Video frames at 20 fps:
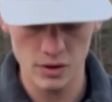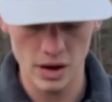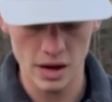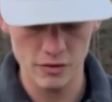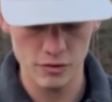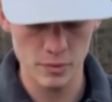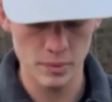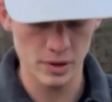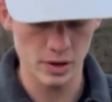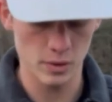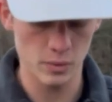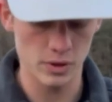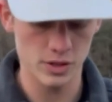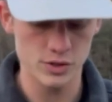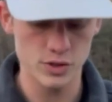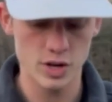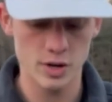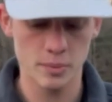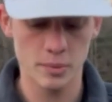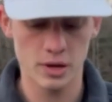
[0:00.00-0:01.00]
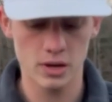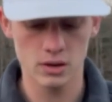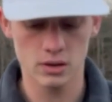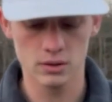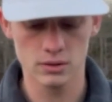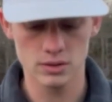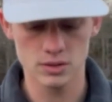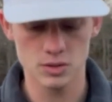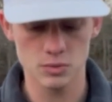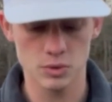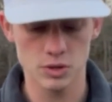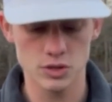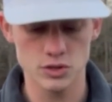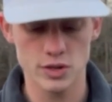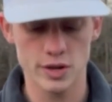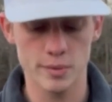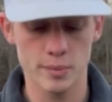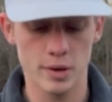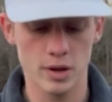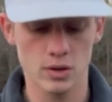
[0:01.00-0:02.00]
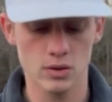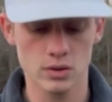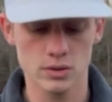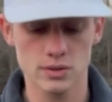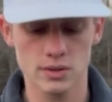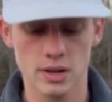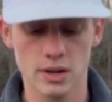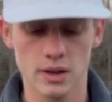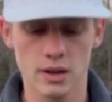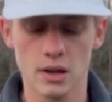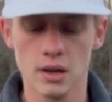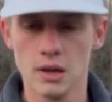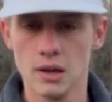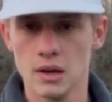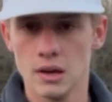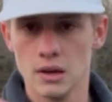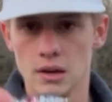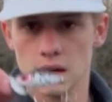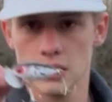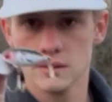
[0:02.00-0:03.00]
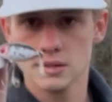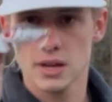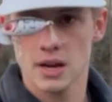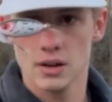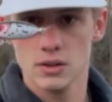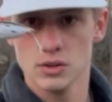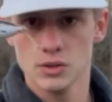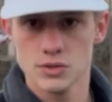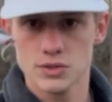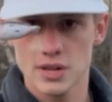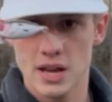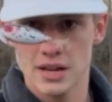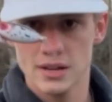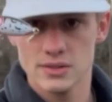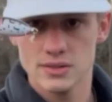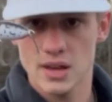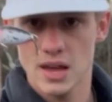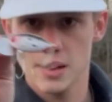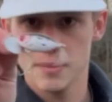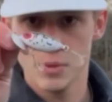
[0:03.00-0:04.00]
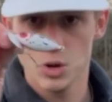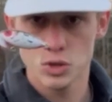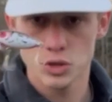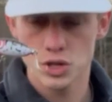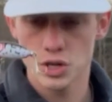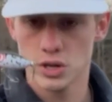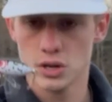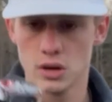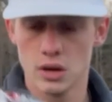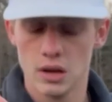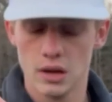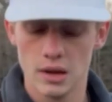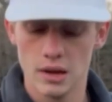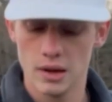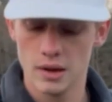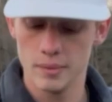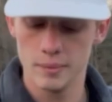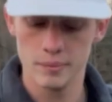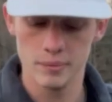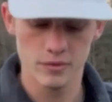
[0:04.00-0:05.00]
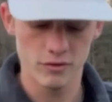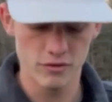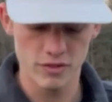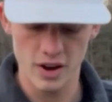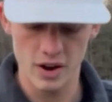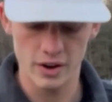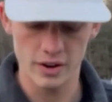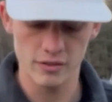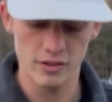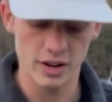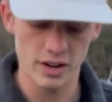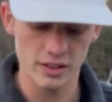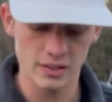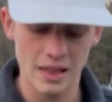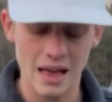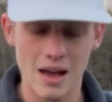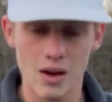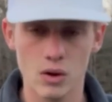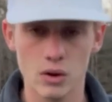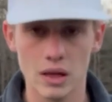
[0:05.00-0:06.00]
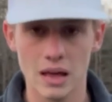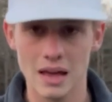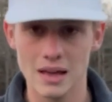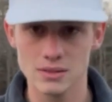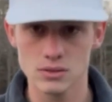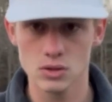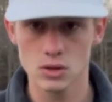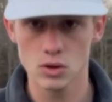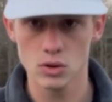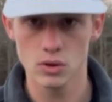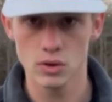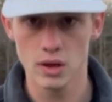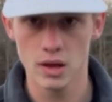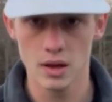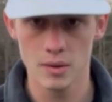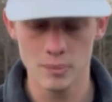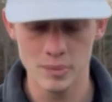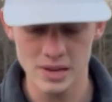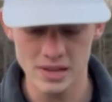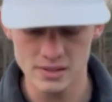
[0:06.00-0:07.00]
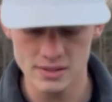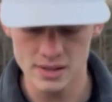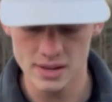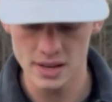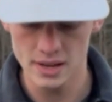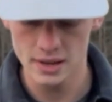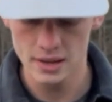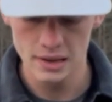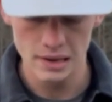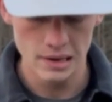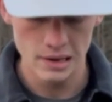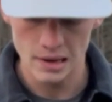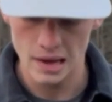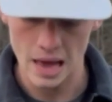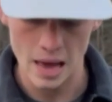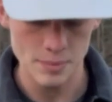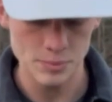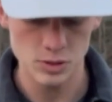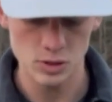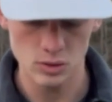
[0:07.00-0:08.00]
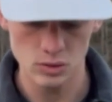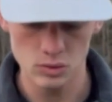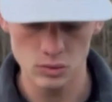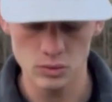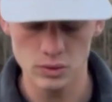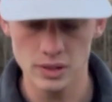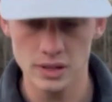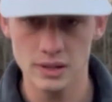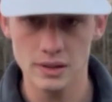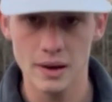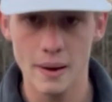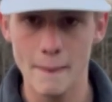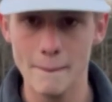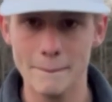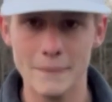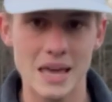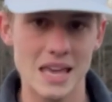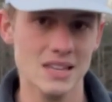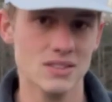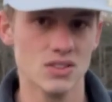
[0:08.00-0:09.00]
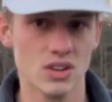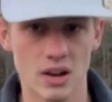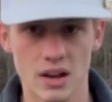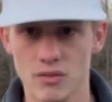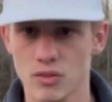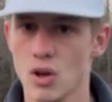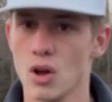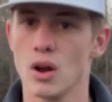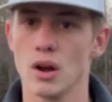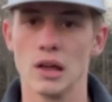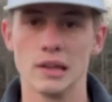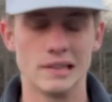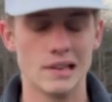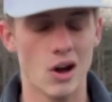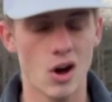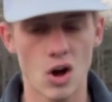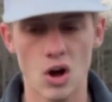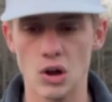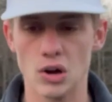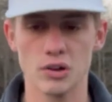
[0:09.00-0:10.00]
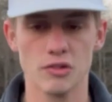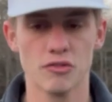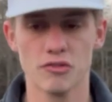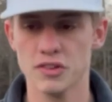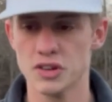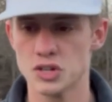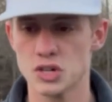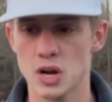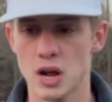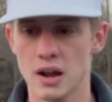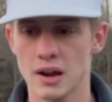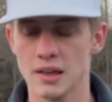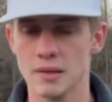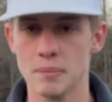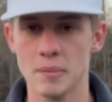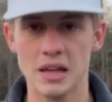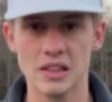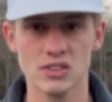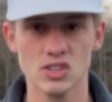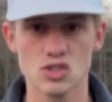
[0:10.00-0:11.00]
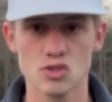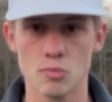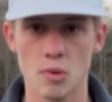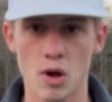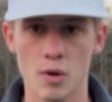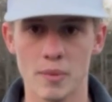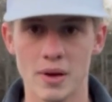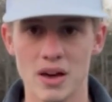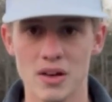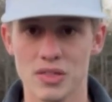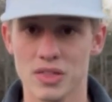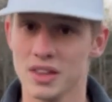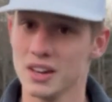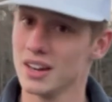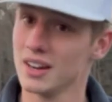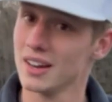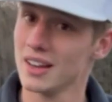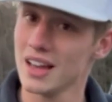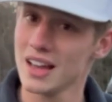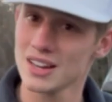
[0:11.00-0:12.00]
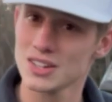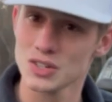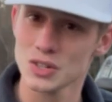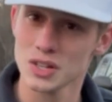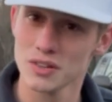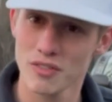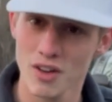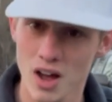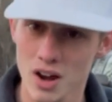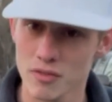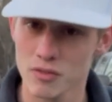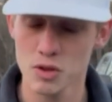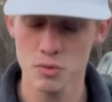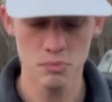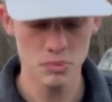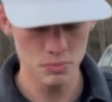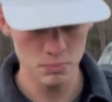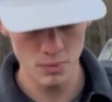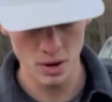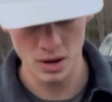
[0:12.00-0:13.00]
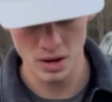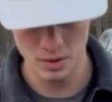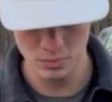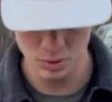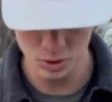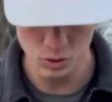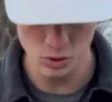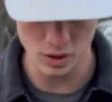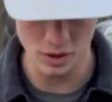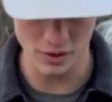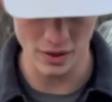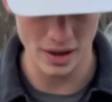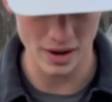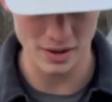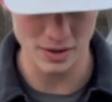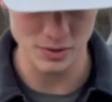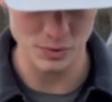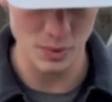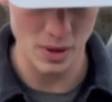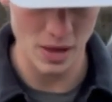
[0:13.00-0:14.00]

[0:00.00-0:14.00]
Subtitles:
you're not familiar with the jitterbug, this is what a jitterbug looks like. It's got a little side-to-side motion, very, very loud, has little beads in it. Absolutely amazing. I've caught a ton of fish on it, mainly smallmouth, and actually I've caught a few bluegill on it as